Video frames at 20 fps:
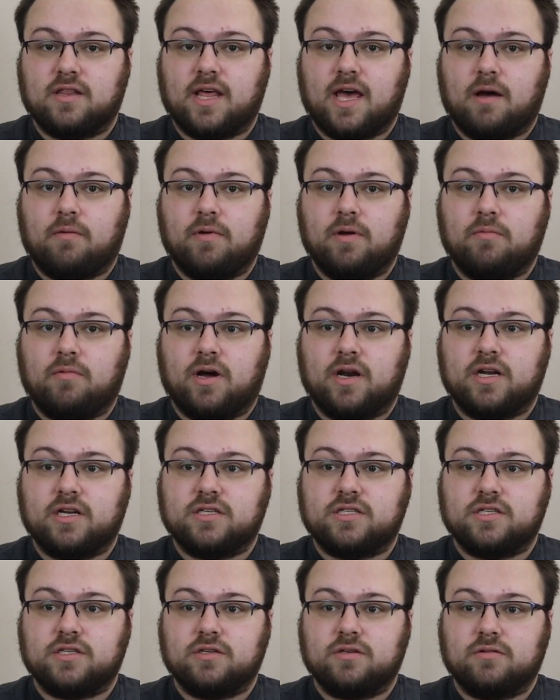that we
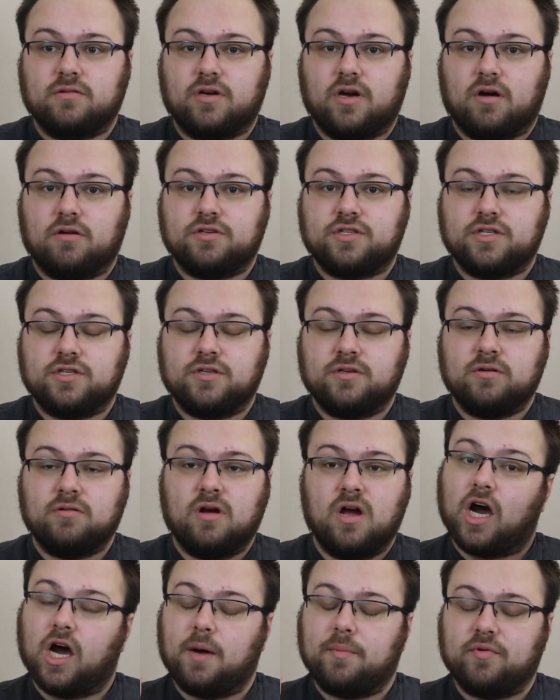wanted to go to.
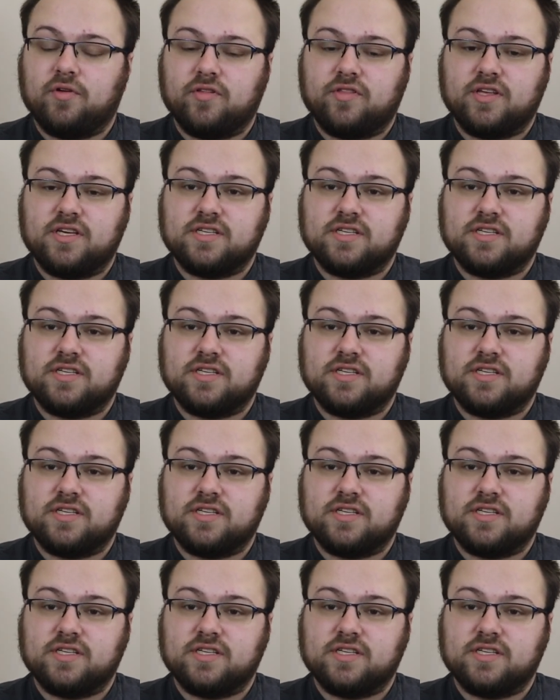A couple of